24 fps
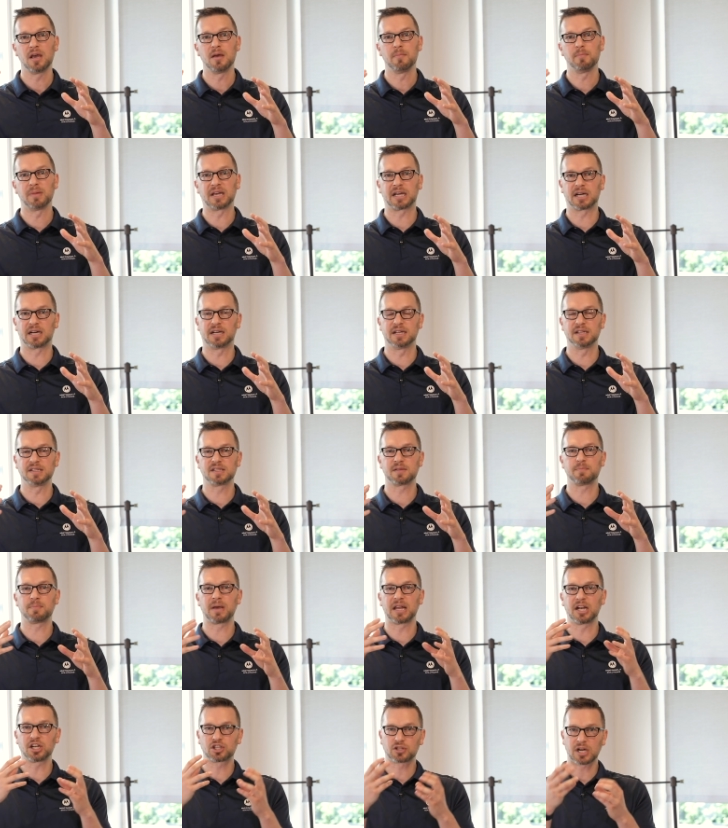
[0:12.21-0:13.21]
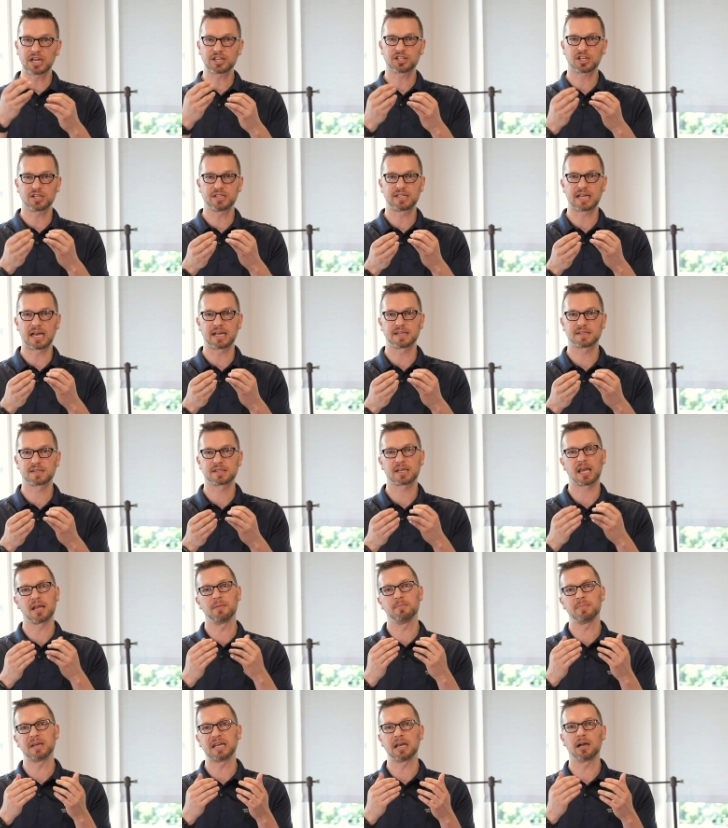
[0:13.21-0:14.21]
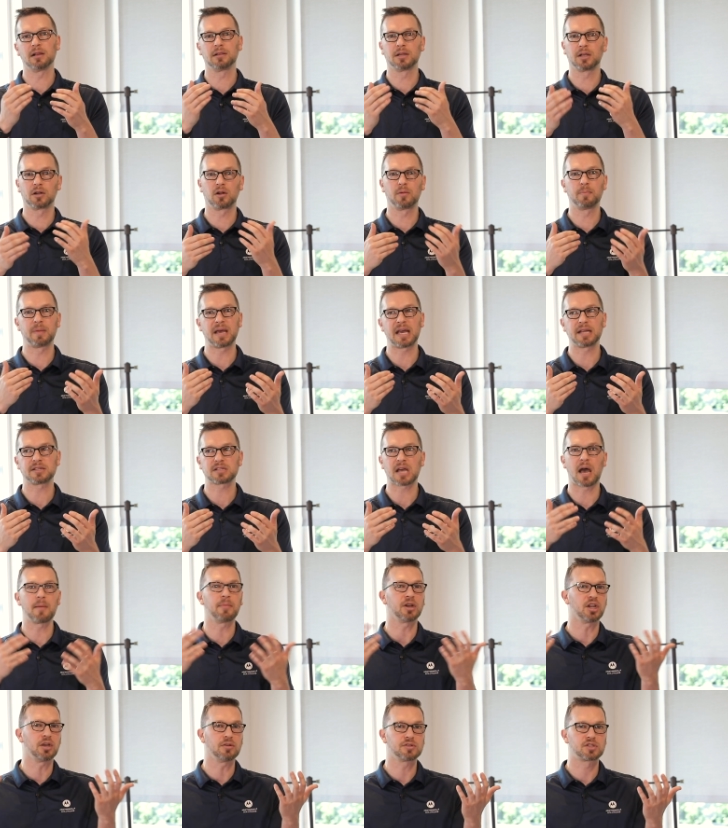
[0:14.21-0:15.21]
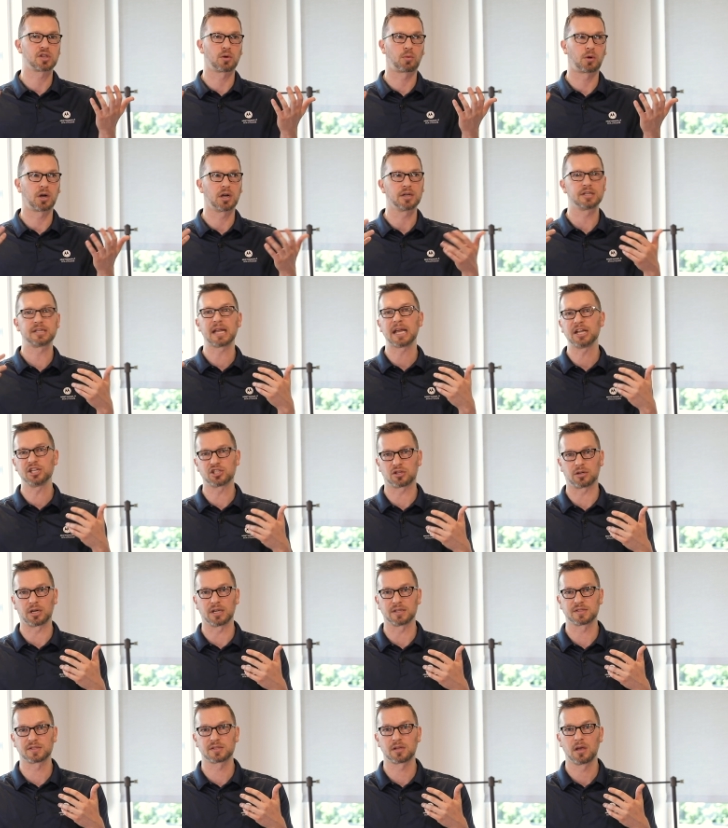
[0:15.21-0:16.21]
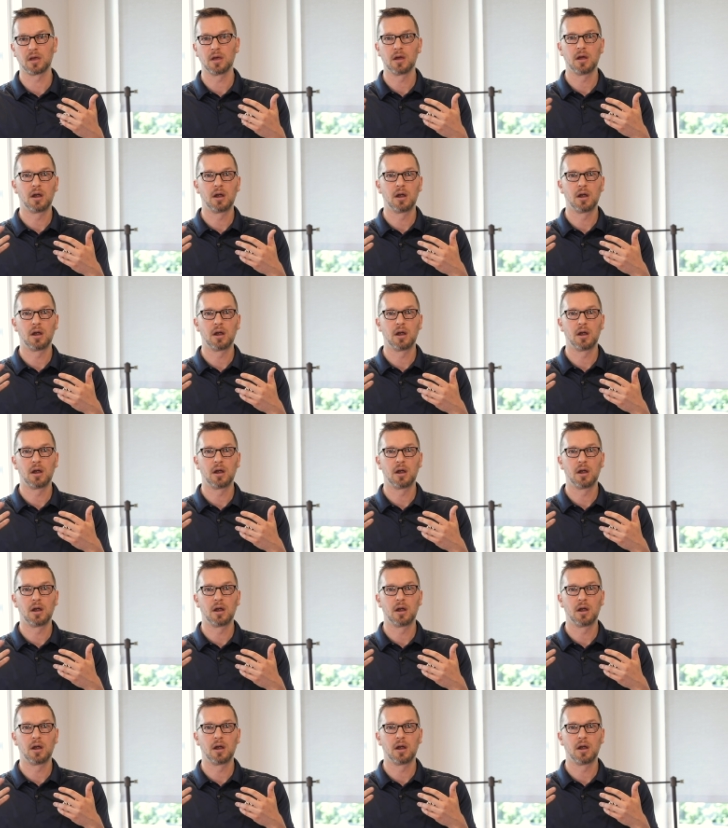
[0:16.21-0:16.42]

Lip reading: because penetration tests can be a little bit, I'm going to use the word dangerous.